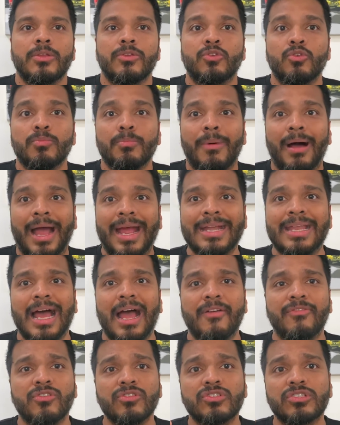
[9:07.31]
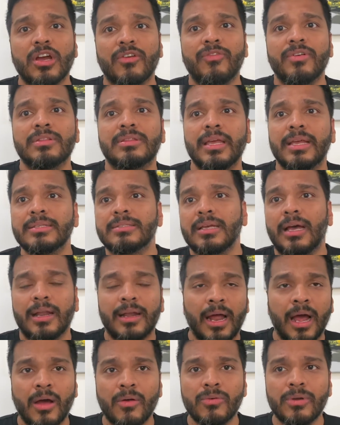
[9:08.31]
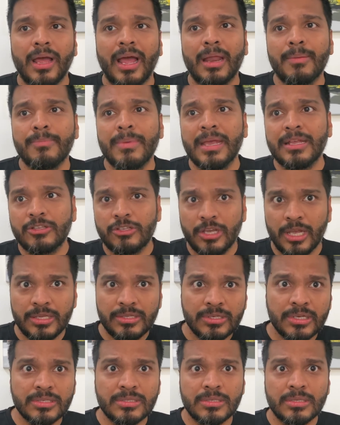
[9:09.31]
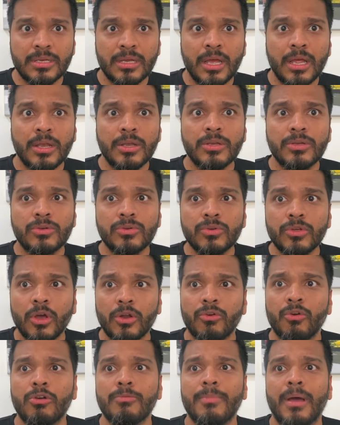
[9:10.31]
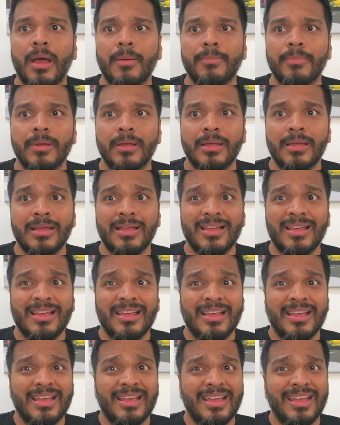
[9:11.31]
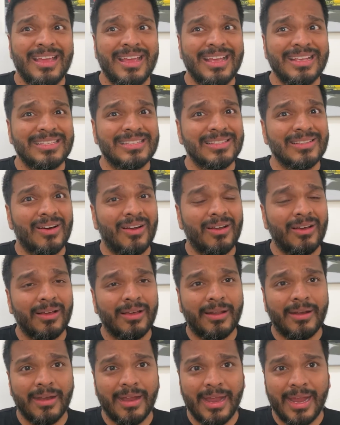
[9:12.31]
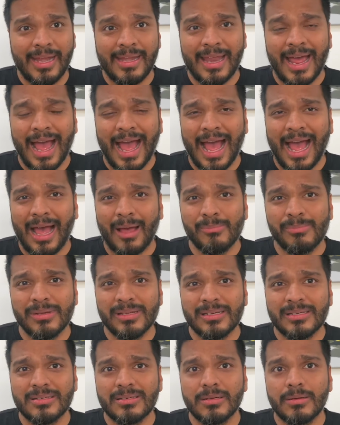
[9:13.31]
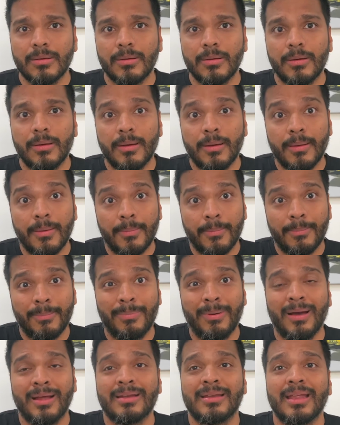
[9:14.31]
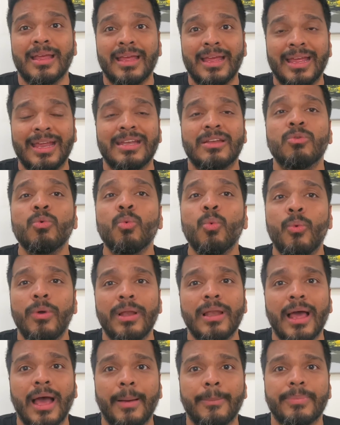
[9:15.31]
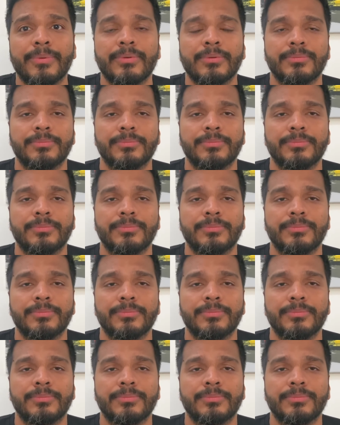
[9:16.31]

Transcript: You might have to shuffle things around and make changes to your roadmap. It's not a great habit, but it will happen.